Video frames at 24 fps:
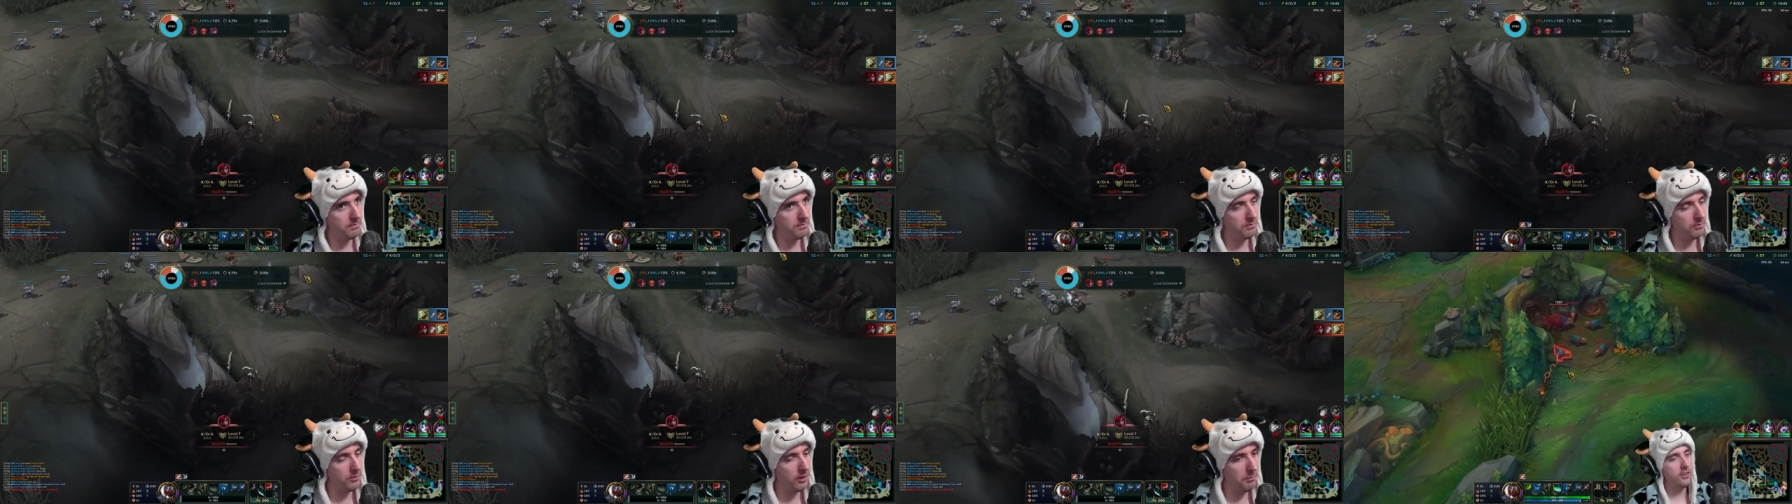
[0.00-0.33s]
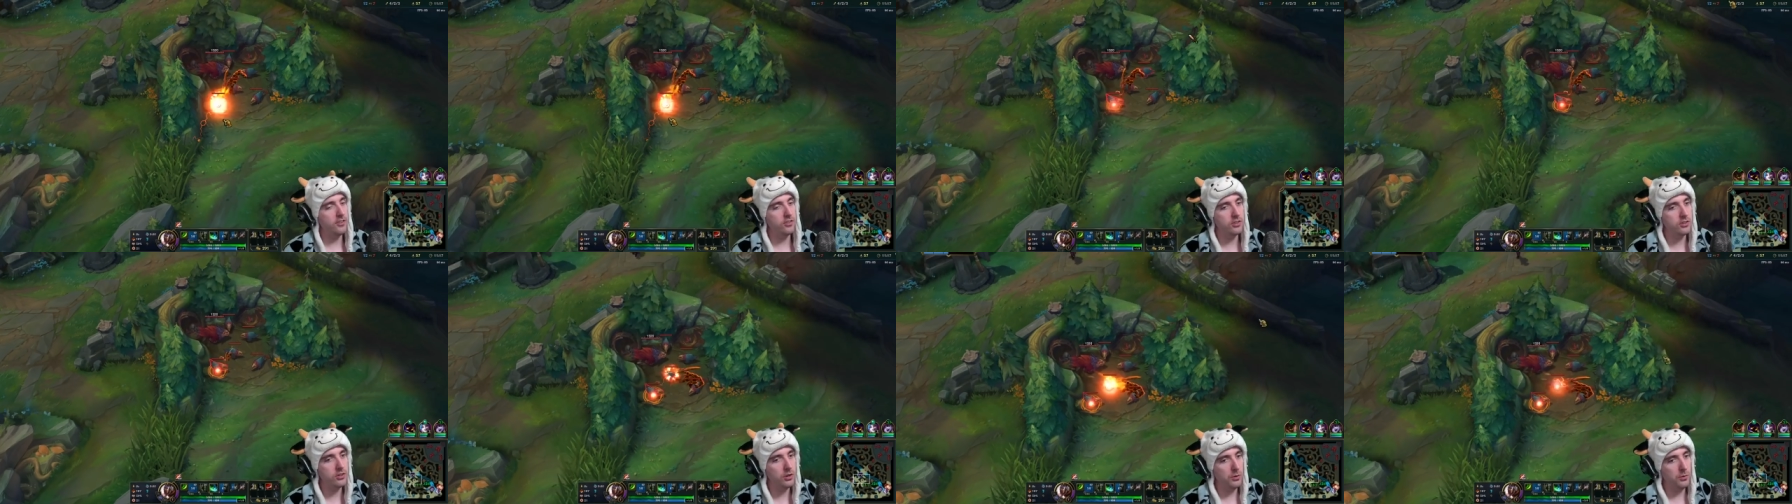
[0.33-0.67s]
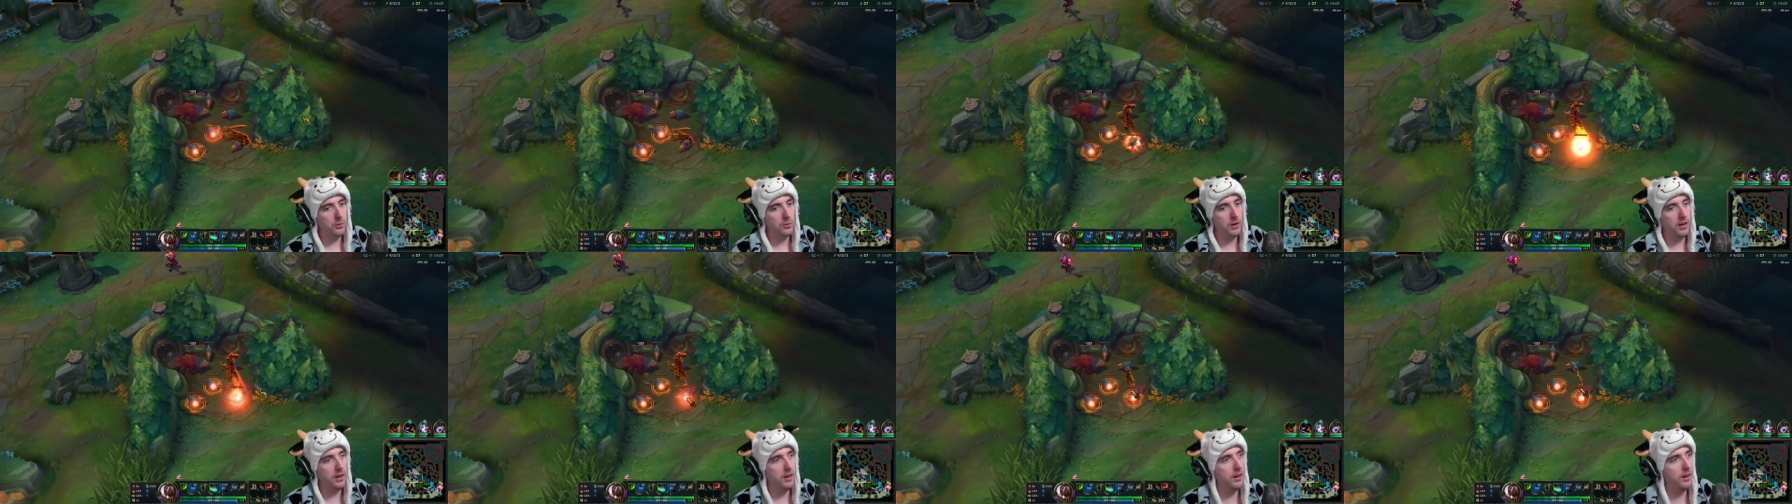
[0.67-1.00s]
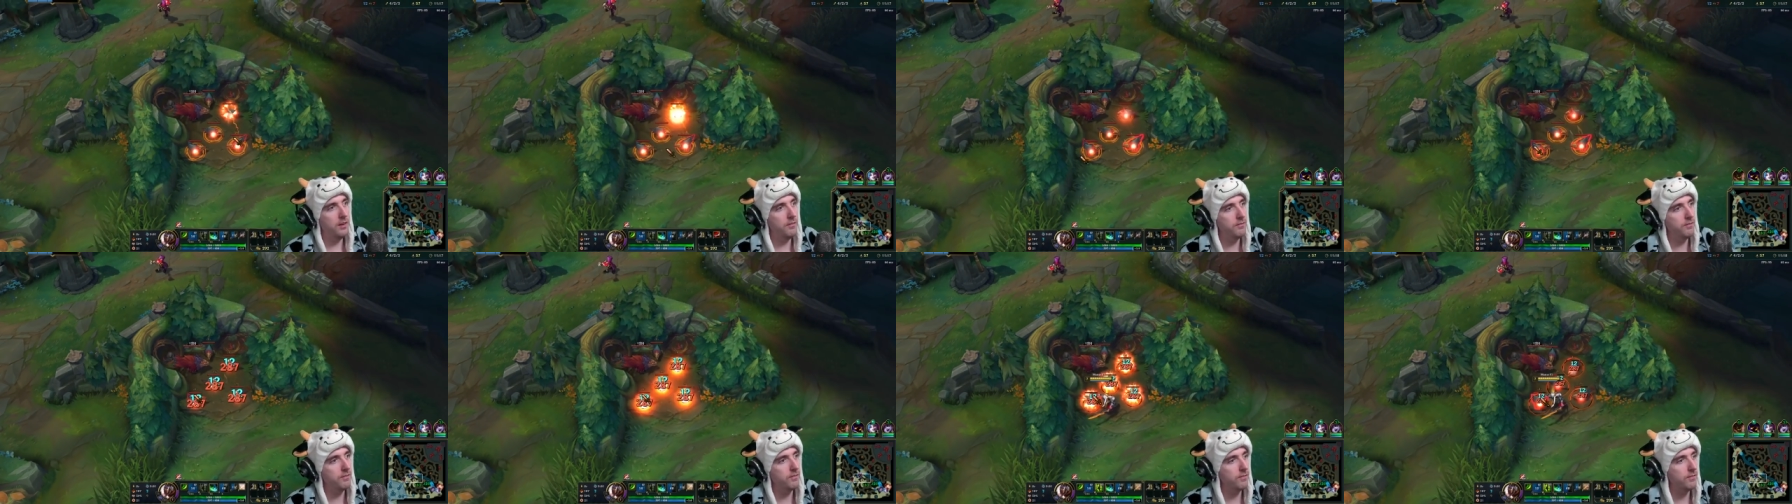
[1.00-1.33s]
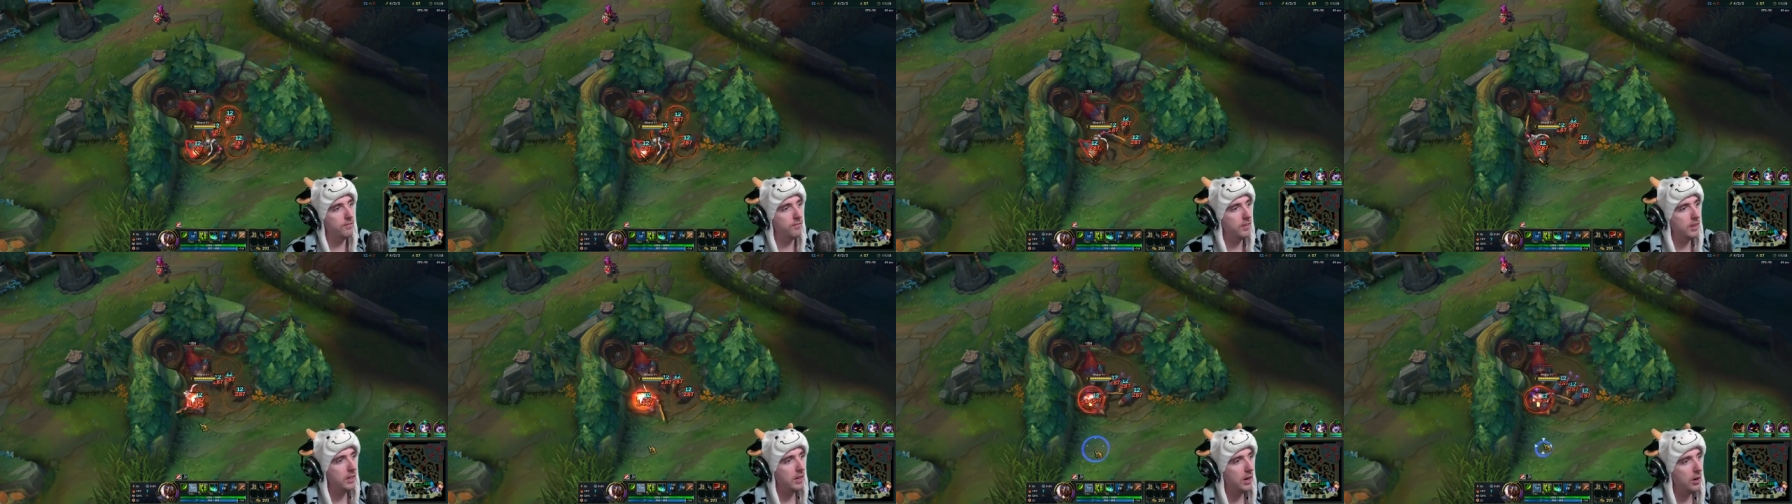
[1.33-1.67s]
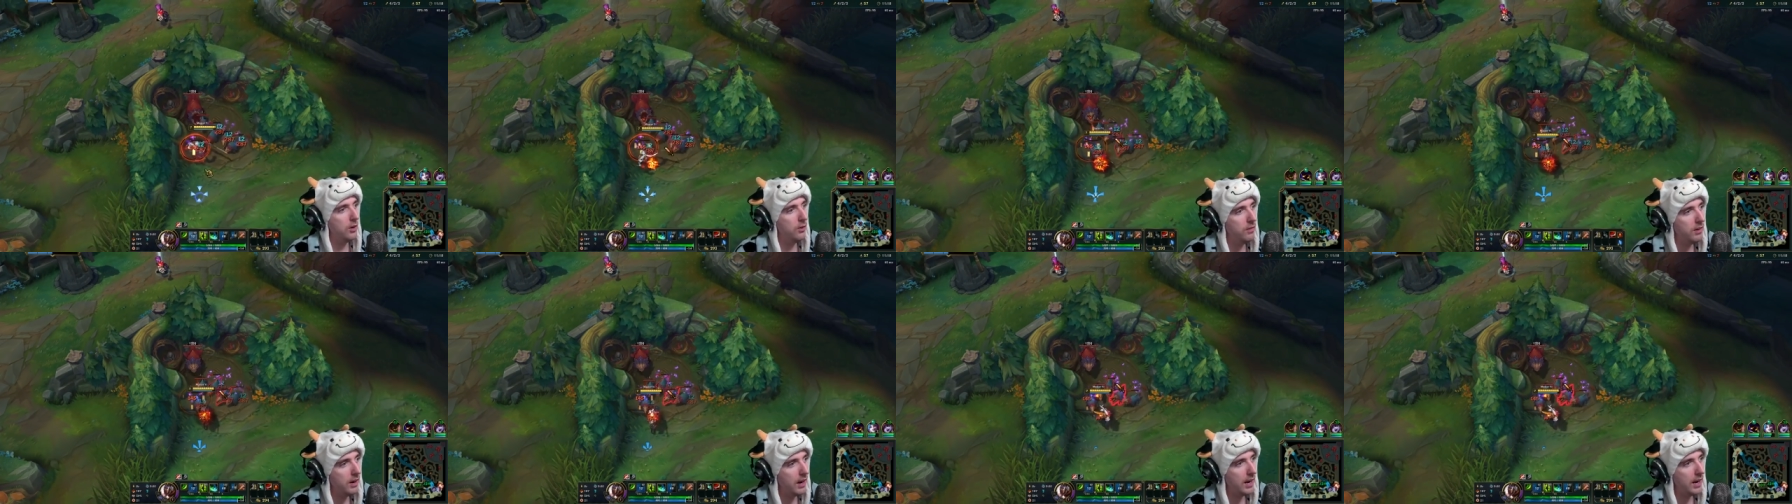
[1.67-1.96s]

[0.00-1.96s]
Rip. So, um, you know,